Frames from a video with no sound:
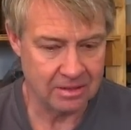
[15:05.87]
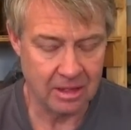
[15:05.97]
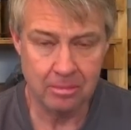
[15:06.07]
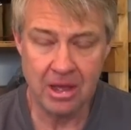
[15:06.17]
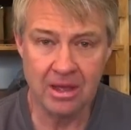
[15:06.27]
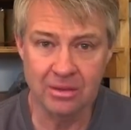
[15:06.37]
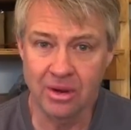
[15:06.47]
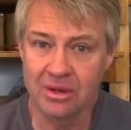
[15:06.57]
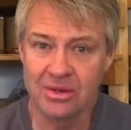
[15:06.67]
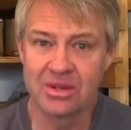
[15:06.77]
come back.
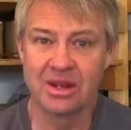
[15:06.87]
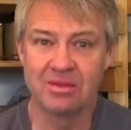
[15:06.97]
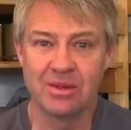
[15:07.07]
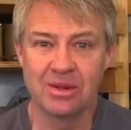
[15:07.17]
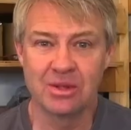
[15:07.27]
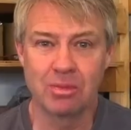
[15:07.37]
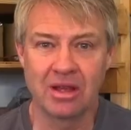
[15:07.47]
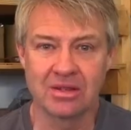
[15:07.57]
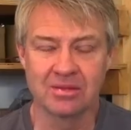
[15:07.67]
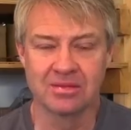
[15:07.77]
Ron, you're just going to have to do a little
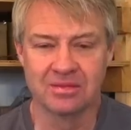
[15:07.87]
splicing.